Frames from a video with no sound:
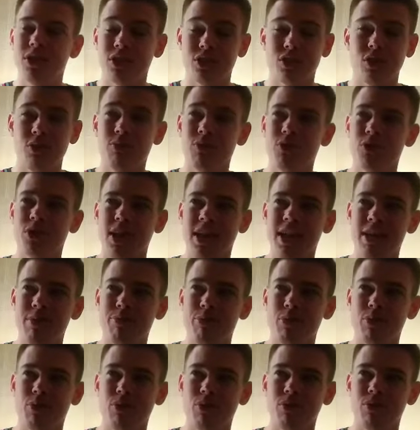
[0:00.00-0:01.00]
It's almost
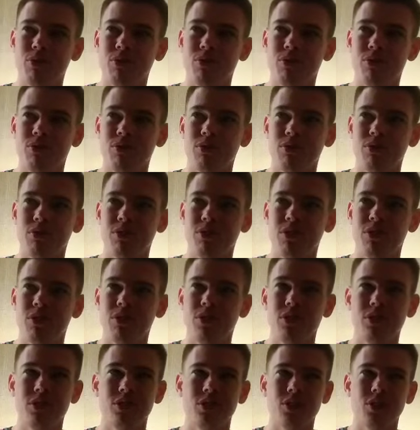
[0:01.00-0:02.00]
April.
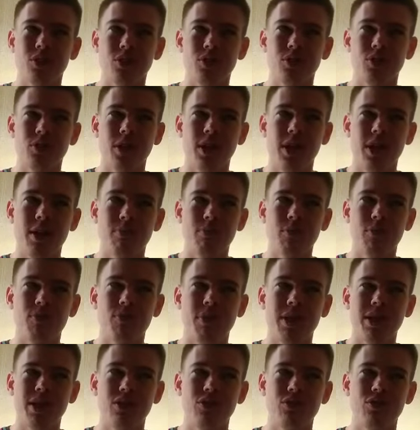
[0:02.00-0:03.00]
So April,
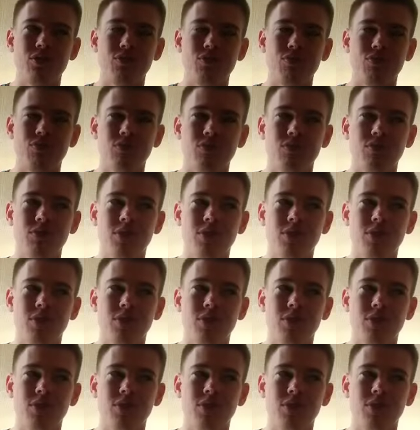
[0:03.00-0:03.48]
May, June.